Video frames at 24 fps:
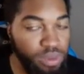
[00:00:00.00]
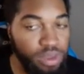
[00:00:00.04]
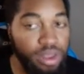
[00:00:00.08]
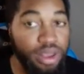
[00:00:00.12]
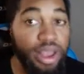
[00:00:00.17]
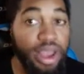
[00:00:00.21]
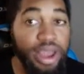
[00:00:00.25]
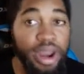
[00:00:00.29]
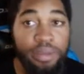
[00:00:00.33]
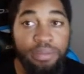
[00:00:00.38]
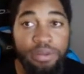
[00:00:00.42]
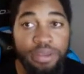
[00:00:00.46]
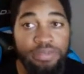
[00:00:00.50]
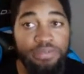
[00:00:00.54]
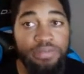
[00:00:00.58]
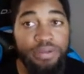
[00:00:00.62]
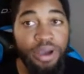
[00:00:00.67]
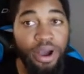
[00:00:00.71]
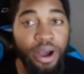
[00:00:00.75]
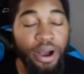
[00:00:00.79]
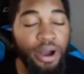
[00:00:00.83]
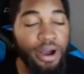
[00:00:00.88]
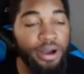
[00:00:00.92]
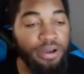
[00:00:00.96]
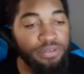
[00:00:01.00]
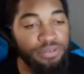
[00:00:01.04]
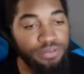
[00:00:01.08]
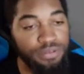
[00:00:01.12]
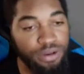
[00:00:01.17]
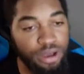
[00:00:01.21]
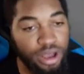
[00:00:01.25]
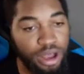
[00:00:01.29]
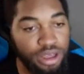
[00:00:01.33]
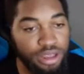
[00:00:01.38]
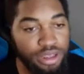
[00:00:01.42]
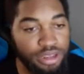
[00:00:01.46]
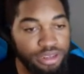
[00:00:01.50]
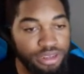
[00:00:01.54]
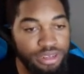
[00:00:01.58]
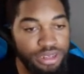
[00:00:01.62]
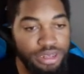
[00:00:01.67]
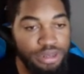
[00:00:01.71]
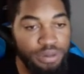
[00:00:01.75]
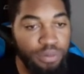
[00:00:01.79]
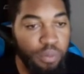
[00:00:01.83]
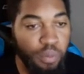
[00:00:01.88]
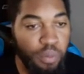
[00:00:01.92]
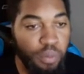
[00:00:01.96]
Kind of pissed me off,
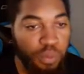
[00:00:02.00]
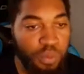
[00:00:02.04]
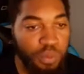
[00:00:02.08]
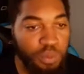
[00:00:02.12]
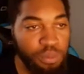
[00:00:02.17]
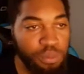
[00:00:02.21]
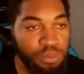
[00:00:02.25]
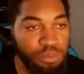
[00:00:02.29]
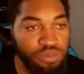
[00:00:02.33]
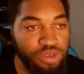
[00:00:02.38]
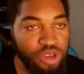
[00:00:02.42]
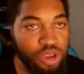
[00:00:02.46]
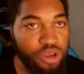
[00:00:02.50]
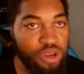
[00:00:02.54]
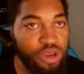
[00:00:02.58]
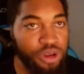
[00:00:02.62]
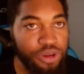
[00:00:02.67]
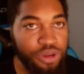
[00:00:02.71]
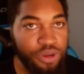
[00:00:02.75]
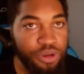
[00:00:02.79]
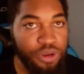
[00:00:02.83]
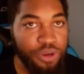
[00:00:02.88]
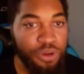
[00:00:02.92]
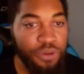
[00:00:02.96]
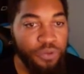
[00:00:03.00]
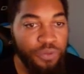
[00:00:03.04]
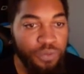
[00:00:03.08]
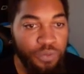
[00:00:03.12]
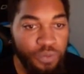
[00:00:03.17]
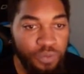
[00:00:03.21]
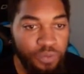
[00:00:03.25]
honestly. Tell you the truth.